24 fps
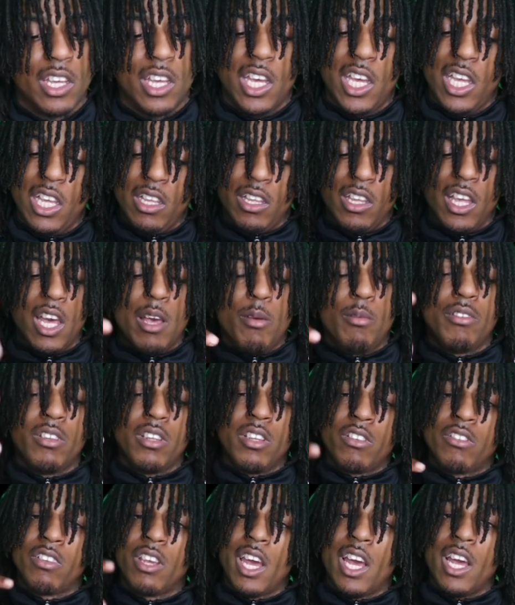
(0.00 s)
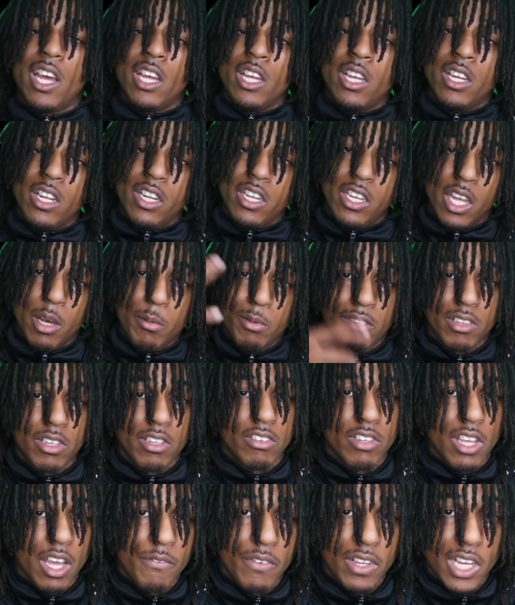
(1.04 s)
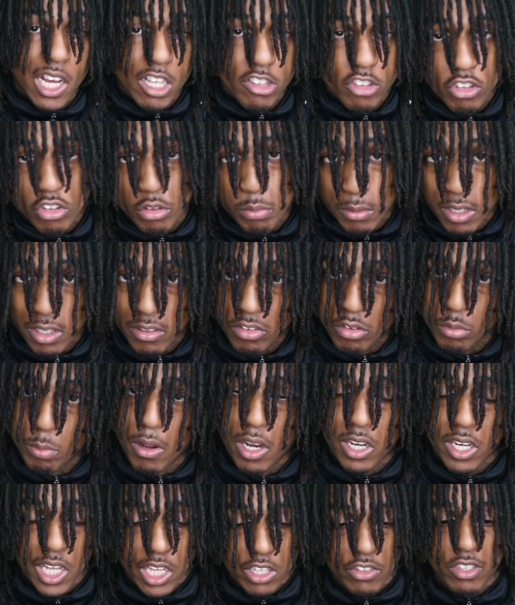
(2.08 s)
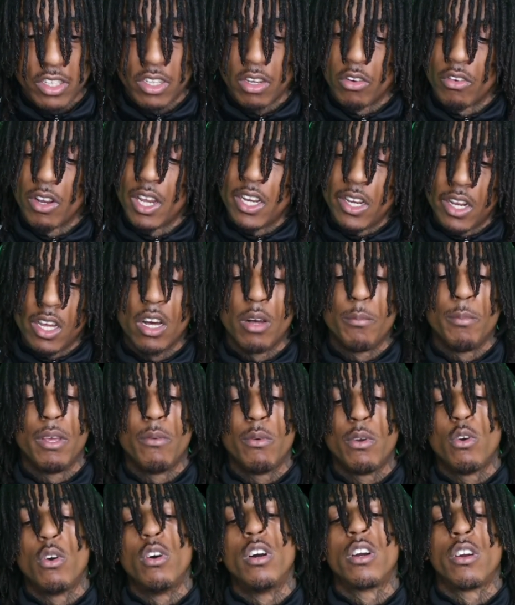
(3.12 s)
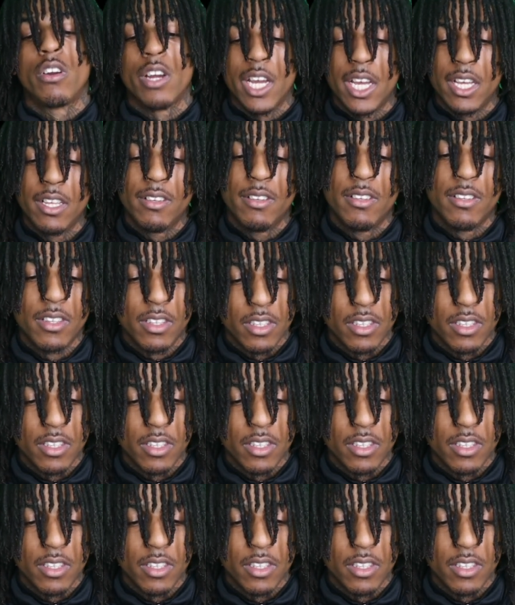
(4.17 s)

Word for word: Hey, M's in the chat, W's in the chat. If you got your split, spark that shit up right now, man. We're going crazy.